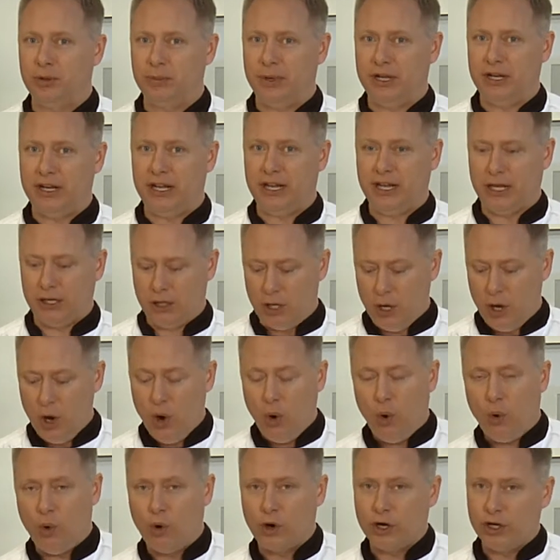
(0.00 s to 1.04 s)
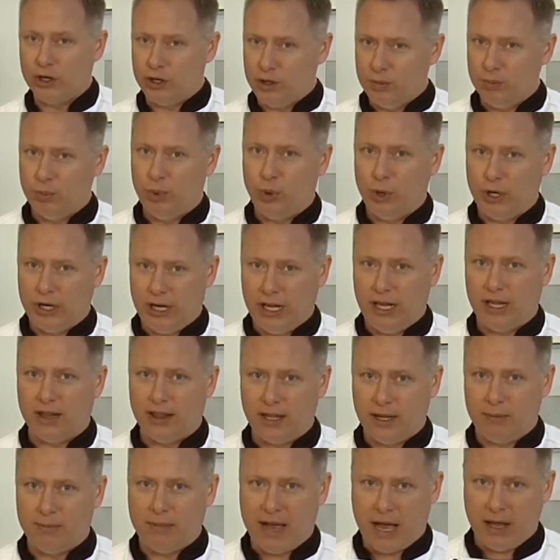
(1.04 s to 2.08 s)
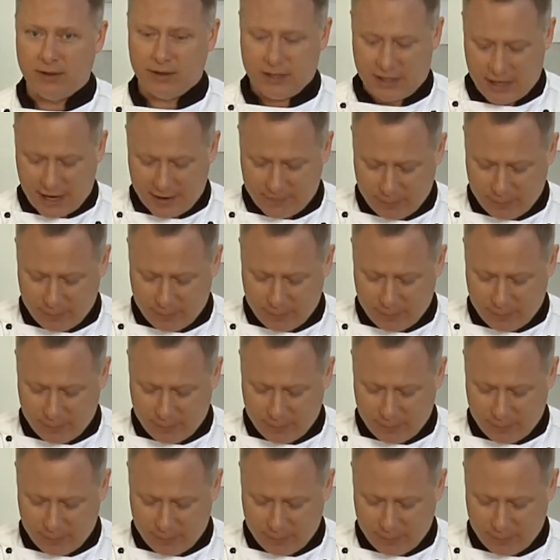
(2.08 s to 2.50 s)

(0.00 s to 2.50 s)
bit in, or you can put in the amount that I